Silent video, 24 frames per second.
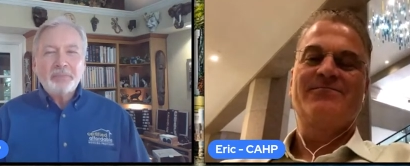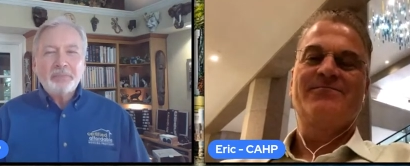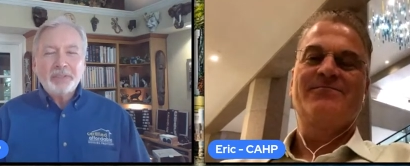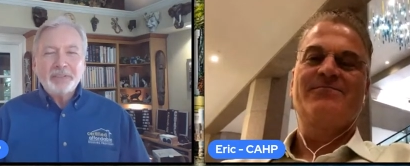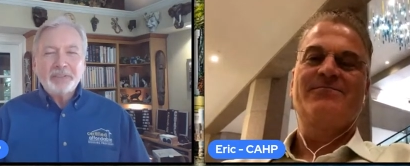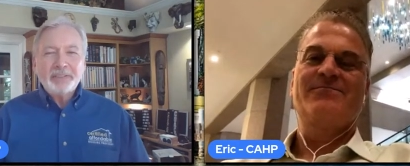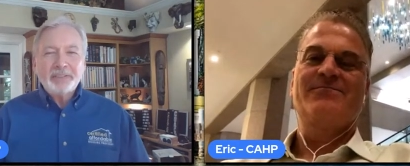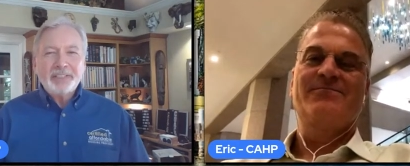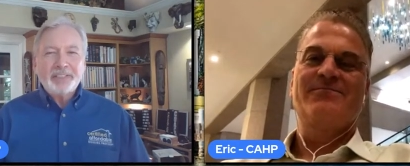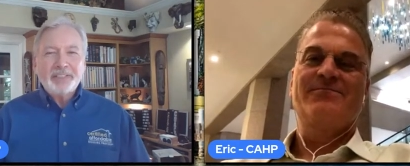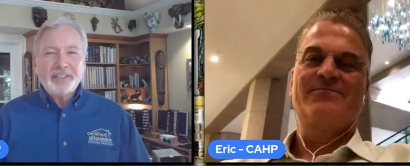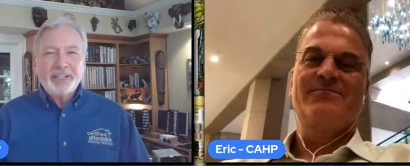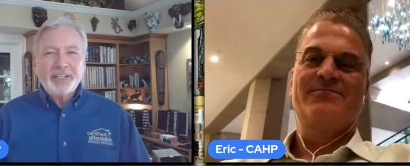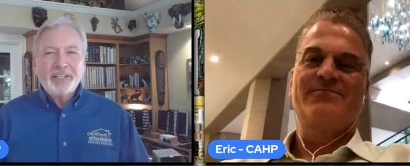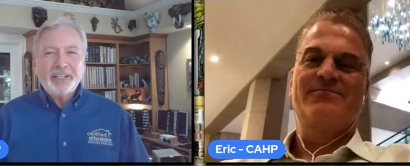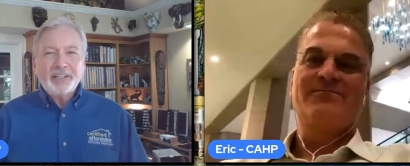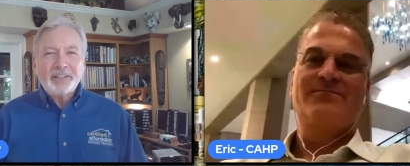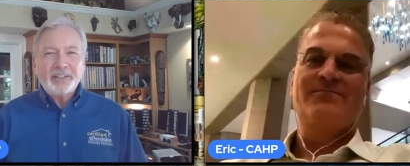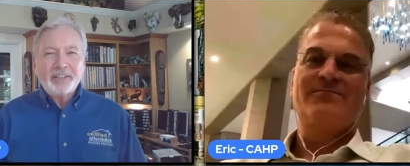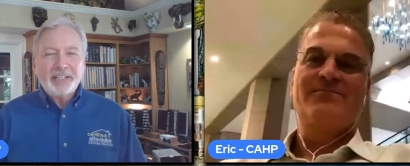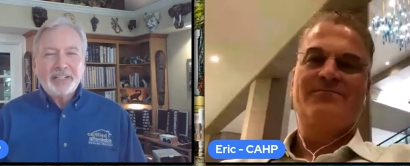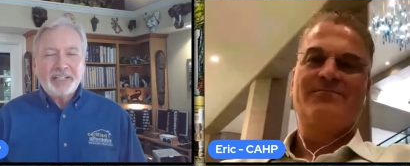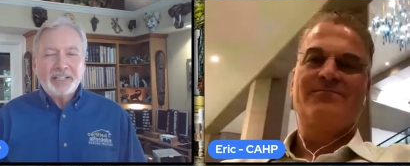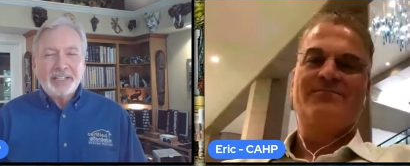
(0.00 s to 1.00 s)
Speaker 1: building
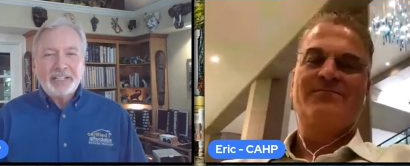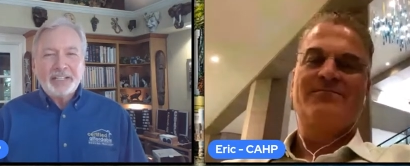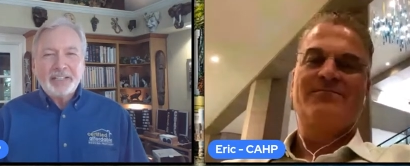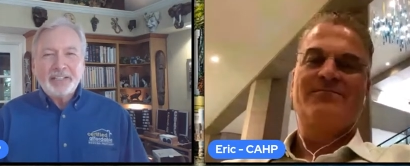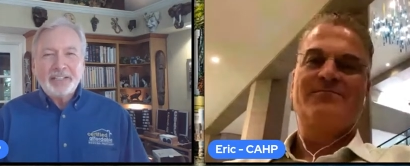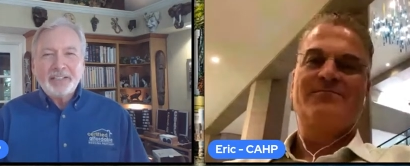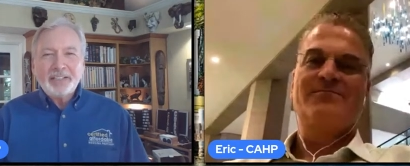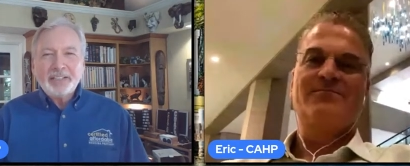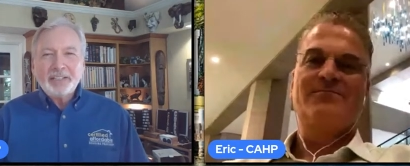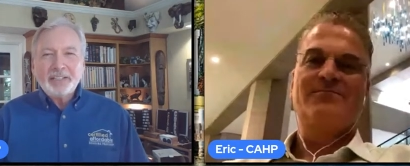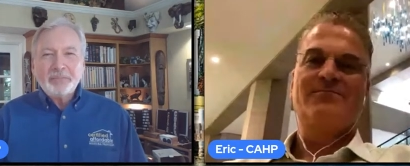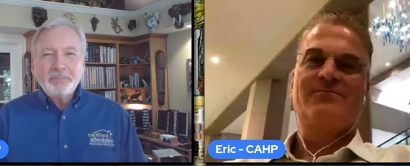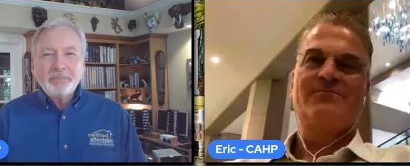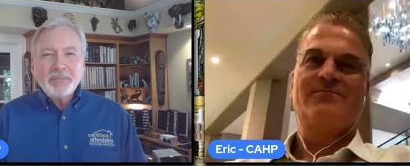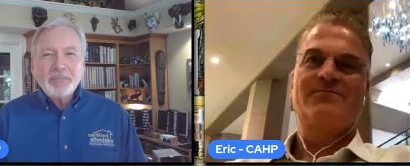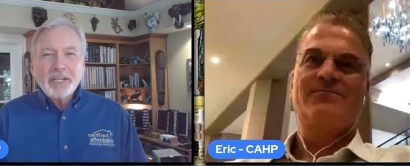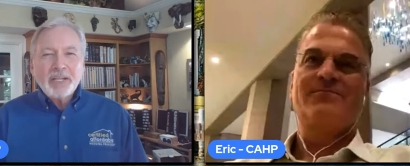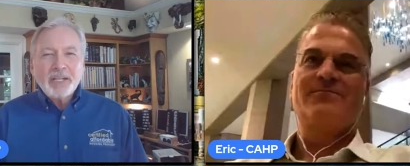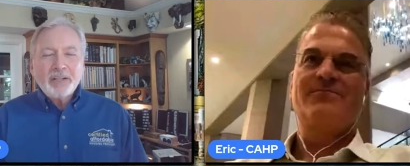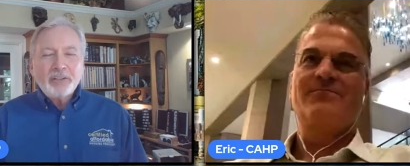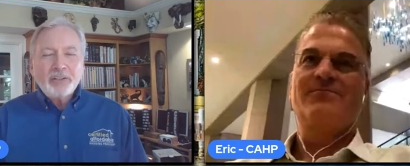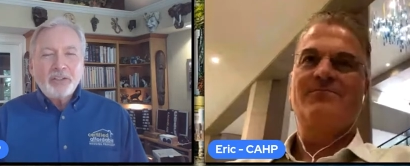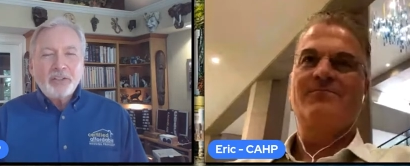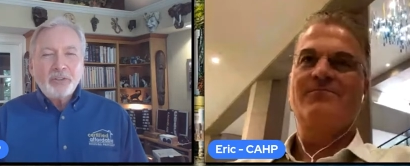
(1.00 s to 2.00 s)
there in uh,
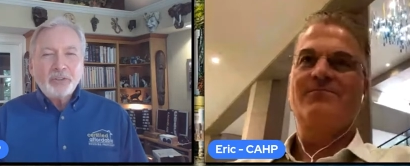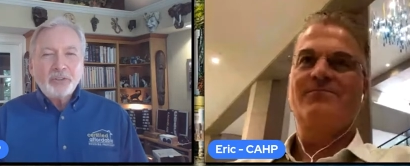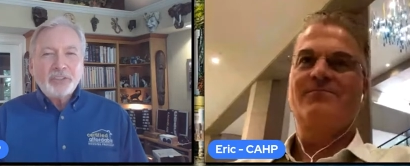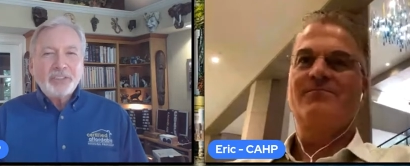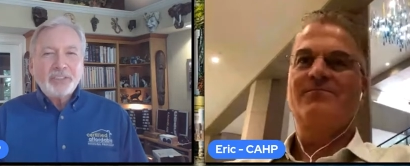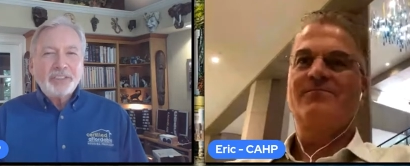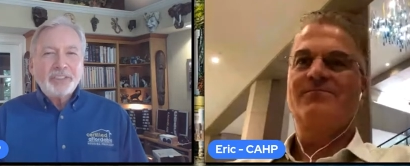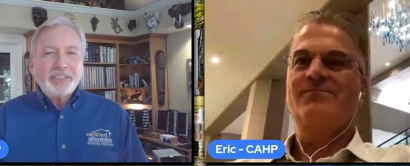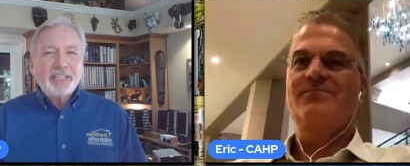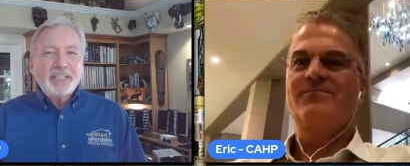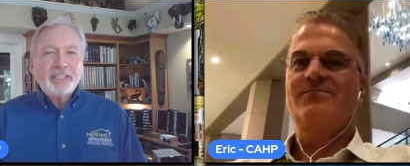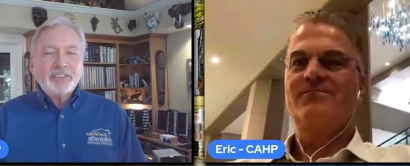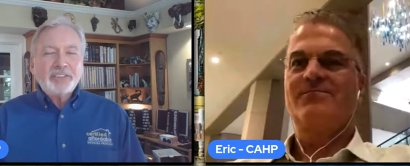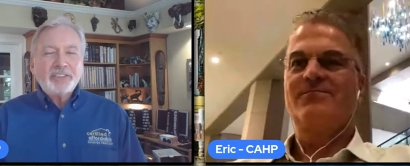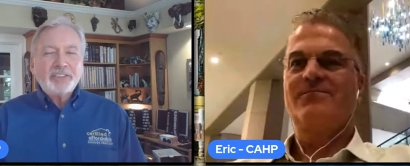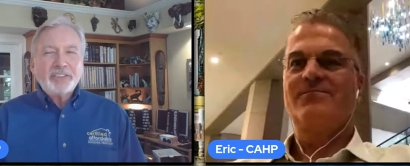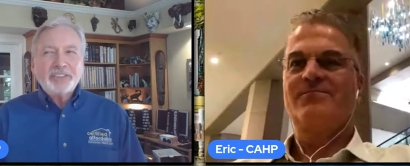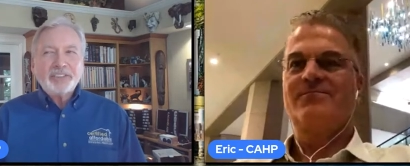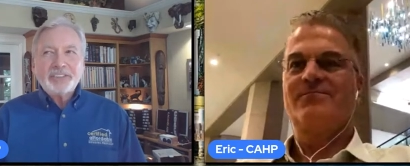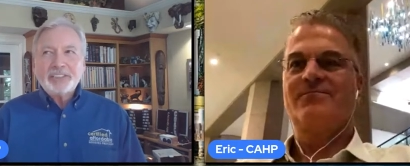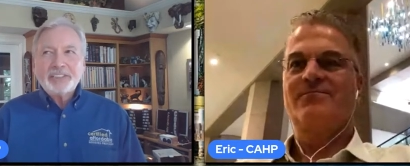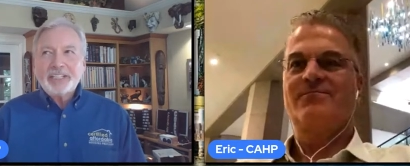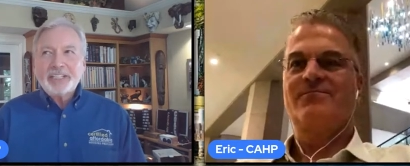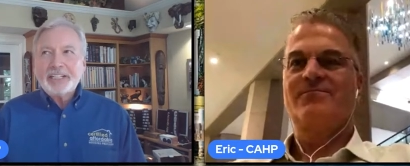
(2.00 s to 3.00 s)
Houston,
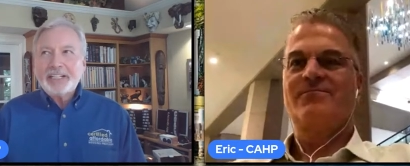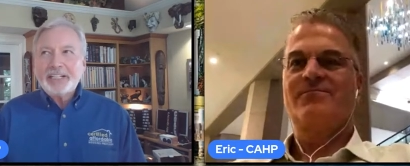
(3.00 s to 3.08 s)
Texas.